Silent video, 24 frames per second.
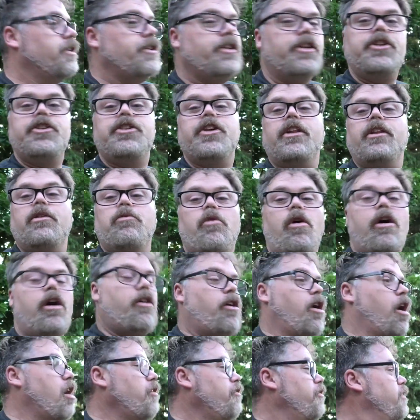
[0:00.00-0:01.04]
to shut the
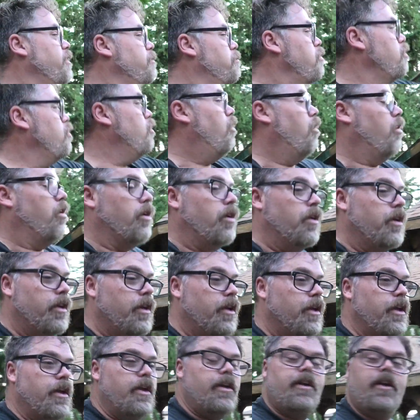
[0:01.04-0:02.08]
water off in the pool.
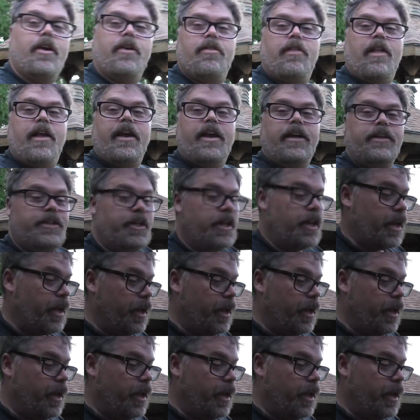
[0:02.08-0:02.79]
Because like I said,